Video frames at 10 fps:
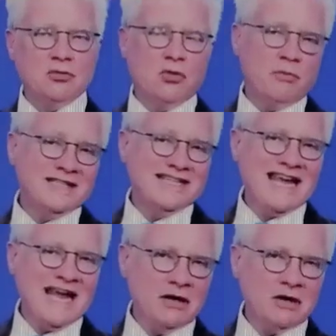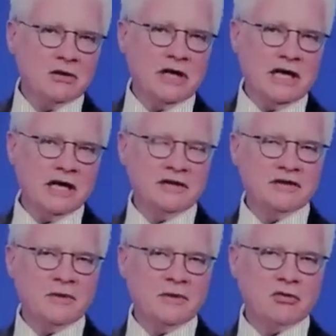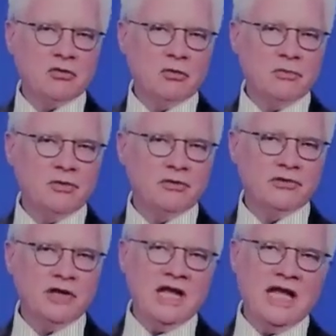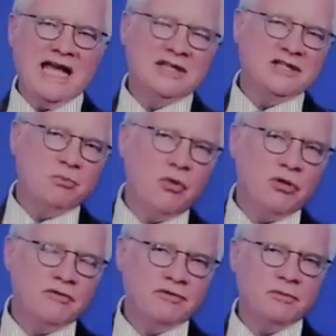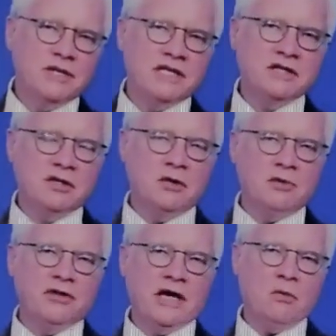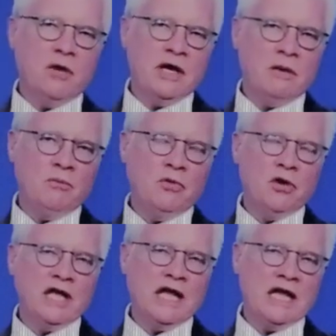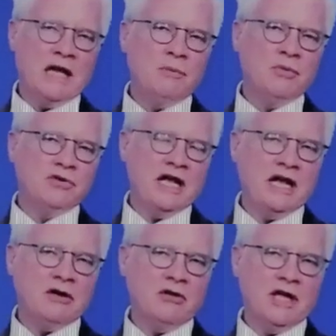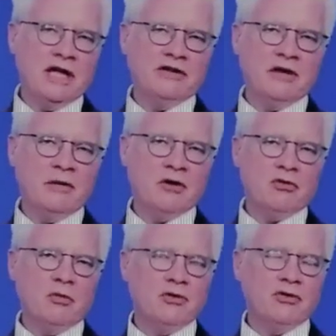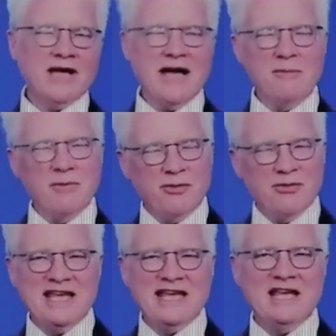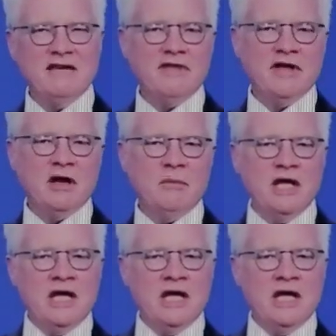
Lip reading: or botanical antimicrobials. And it's important for me to note that when I'm looking at botanical antimicrobials, I'm thinking of them